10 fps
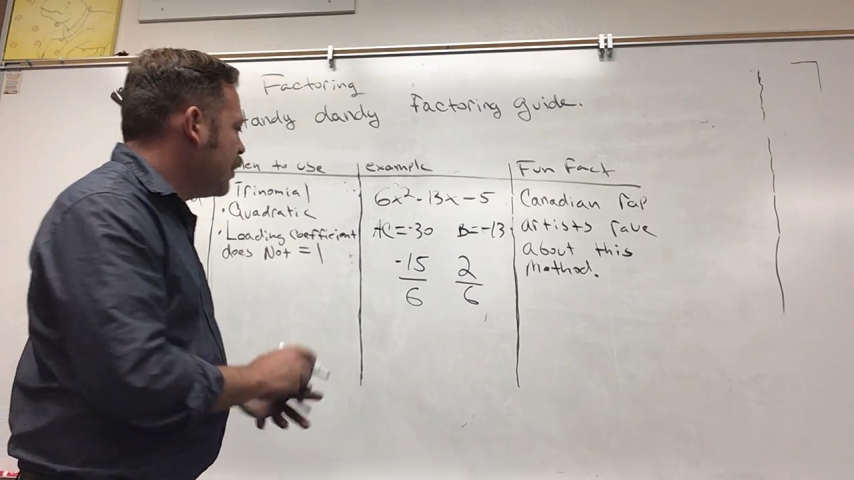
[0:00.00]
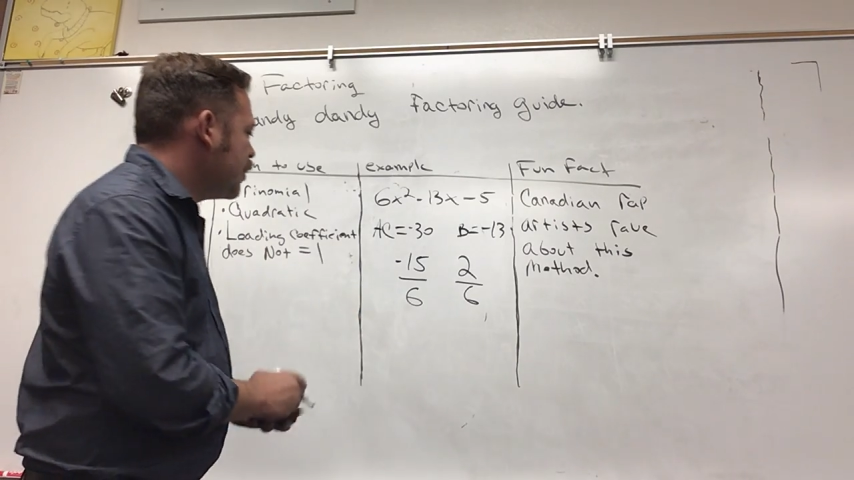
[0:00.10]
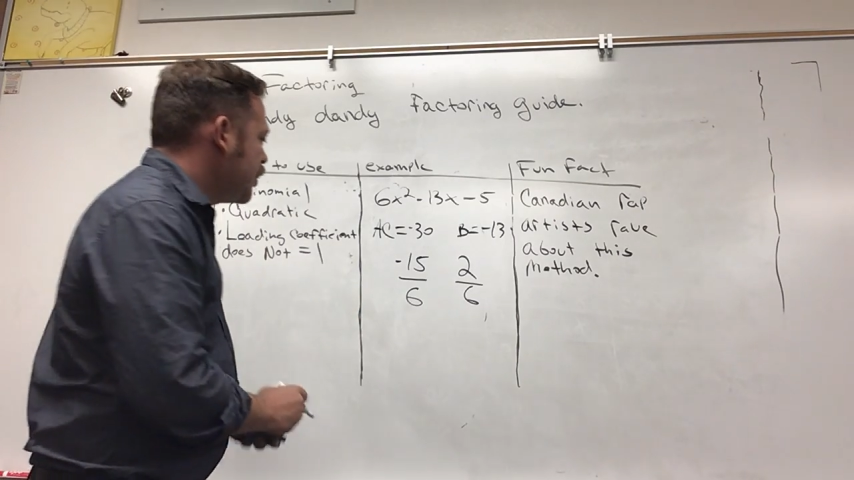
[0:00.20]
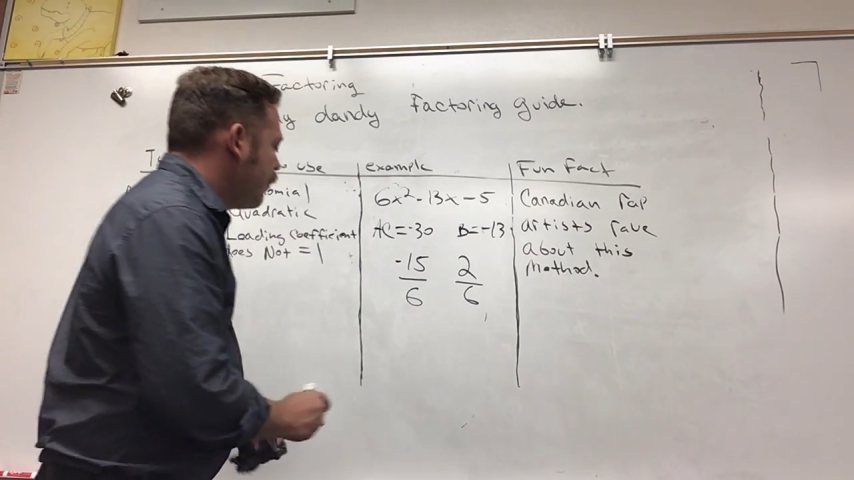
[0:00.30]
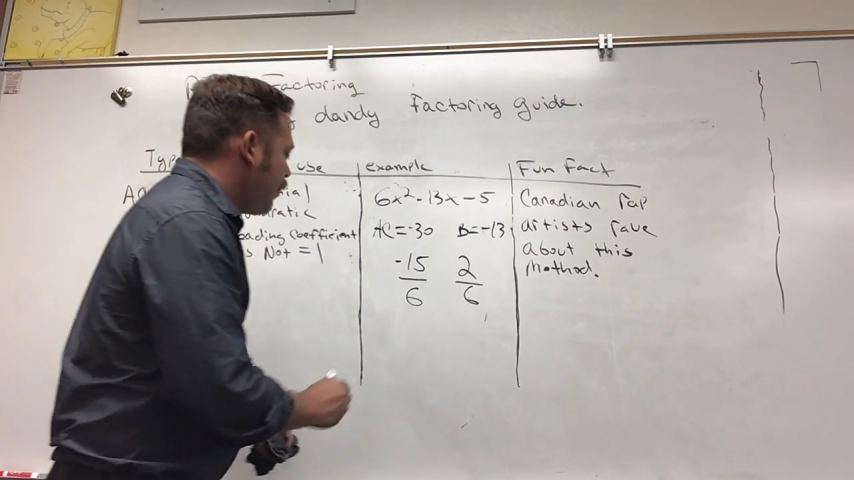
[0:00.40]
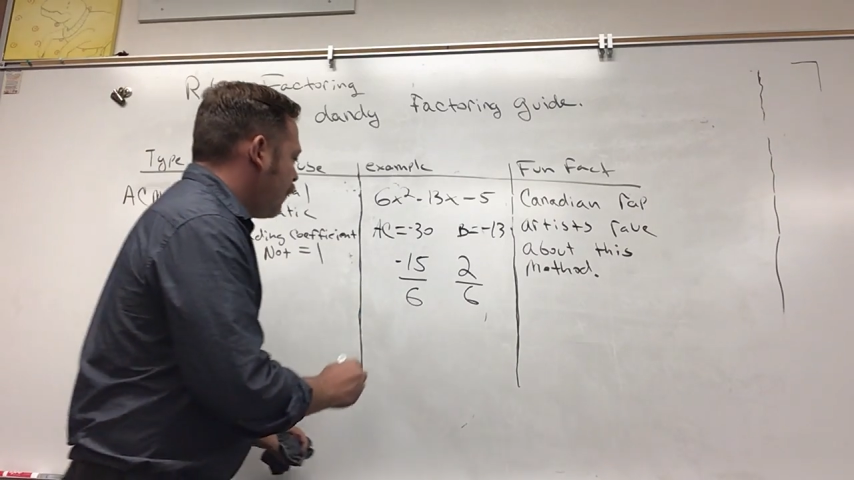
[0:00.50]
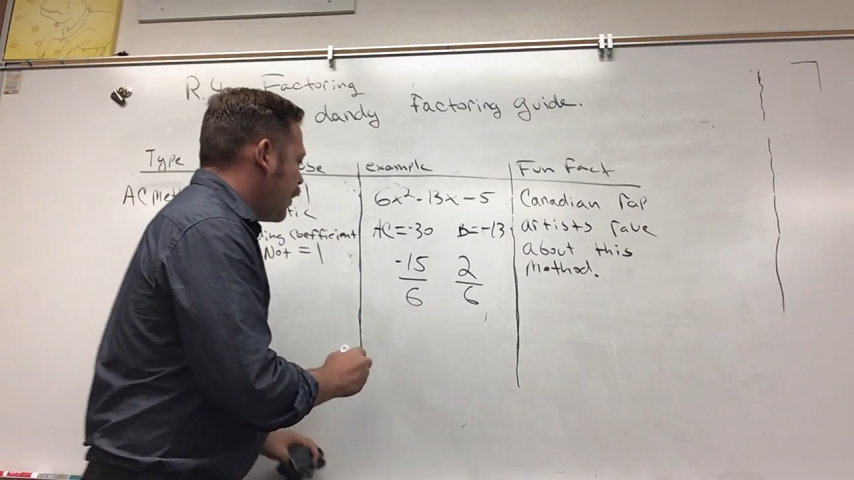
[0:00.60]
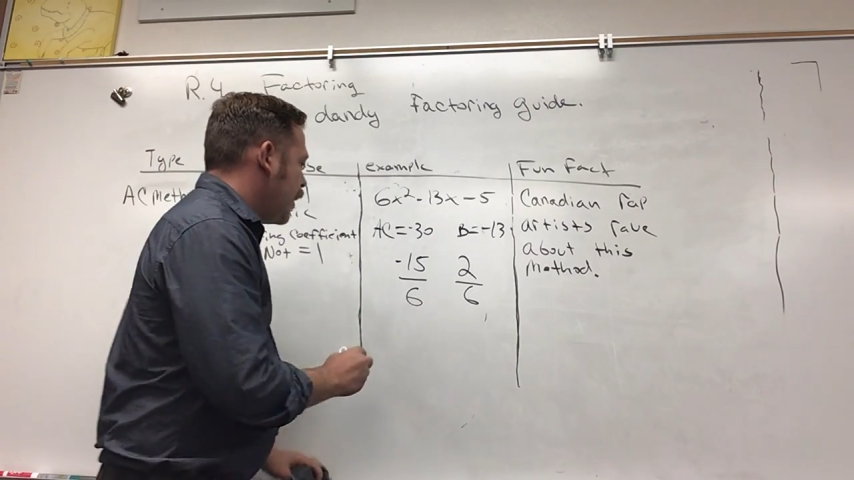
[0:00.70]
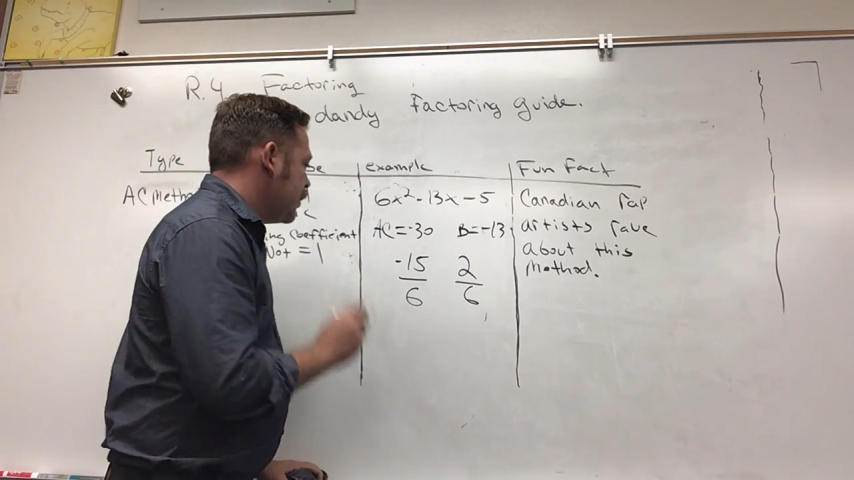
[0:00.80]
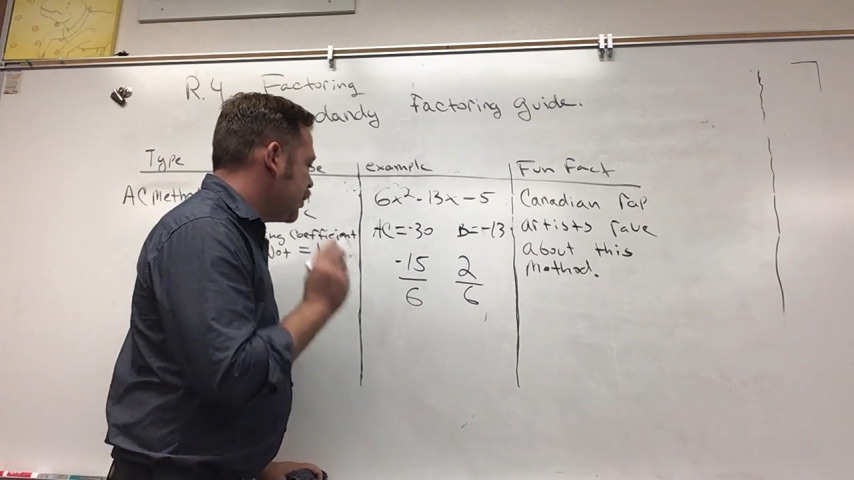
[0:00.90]

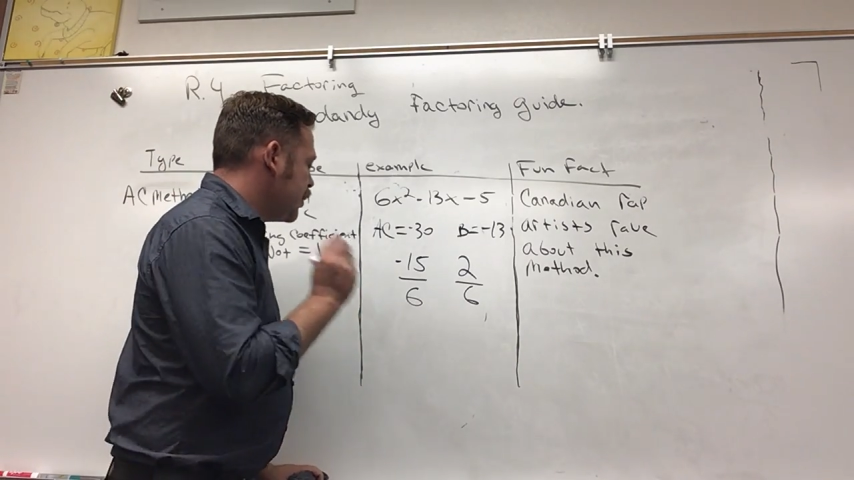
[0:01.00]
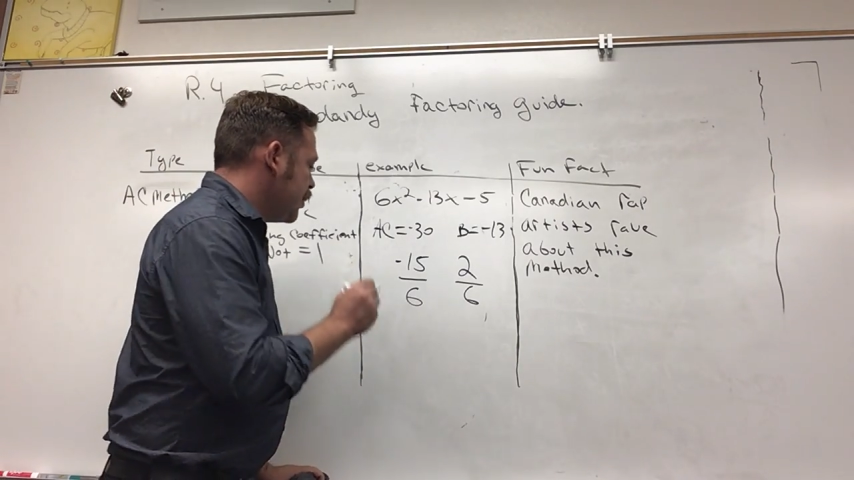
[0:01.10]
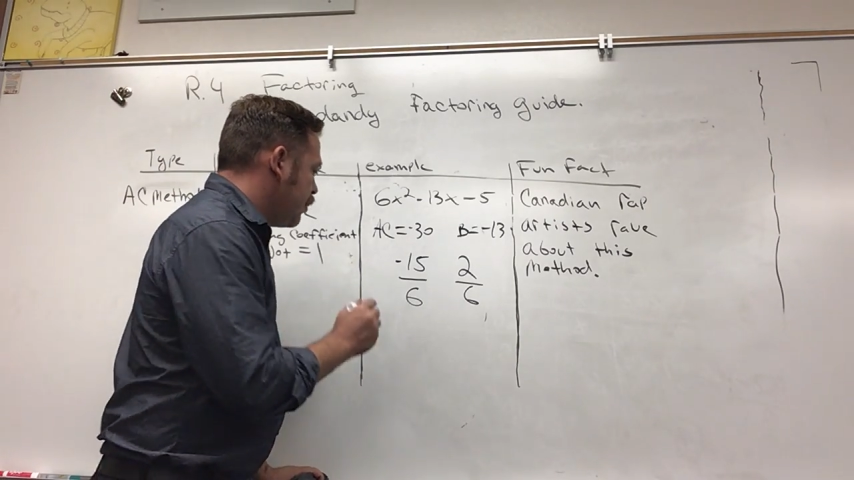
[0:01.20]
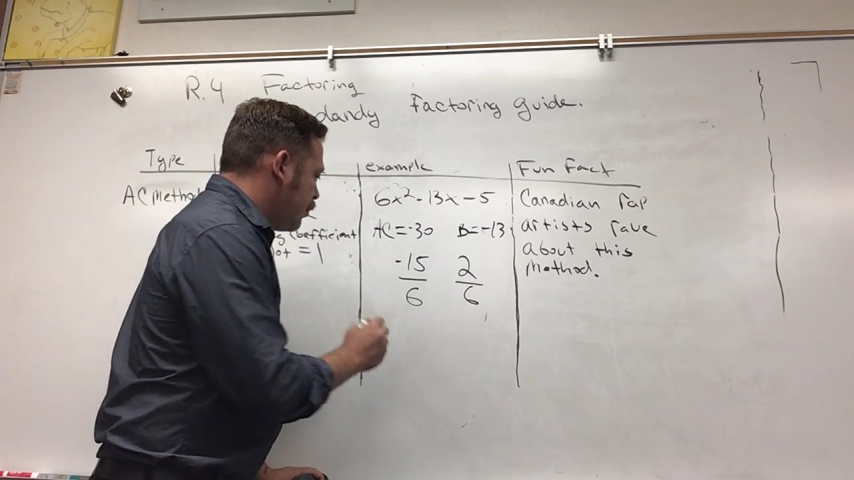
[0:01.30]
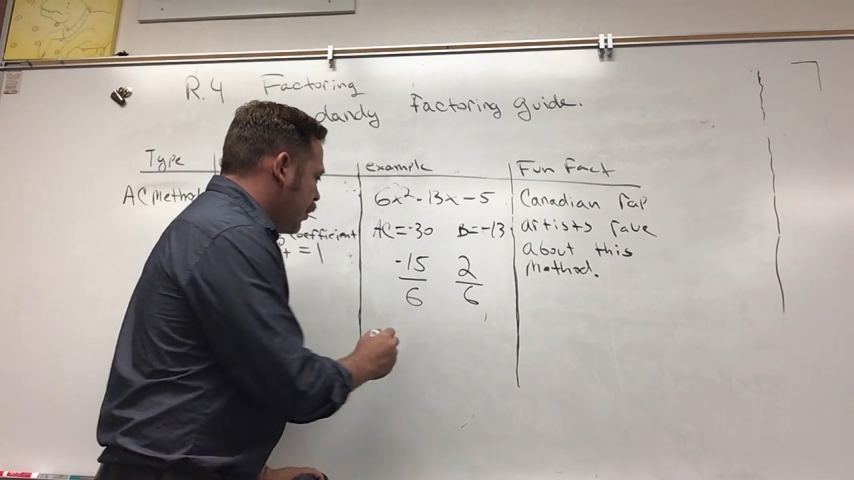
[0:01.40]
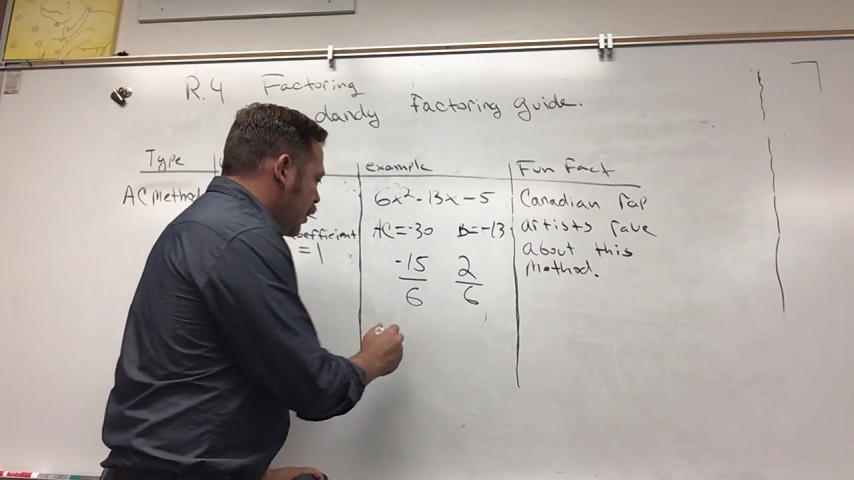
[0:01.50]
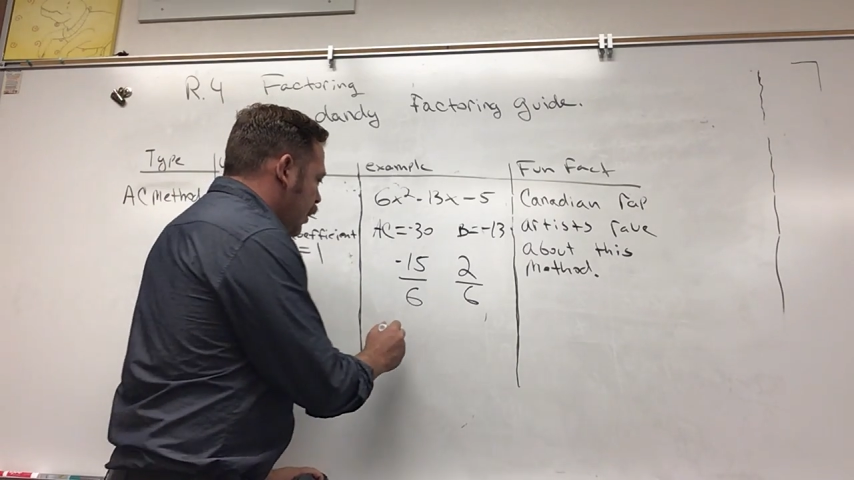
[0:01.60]
simplifies to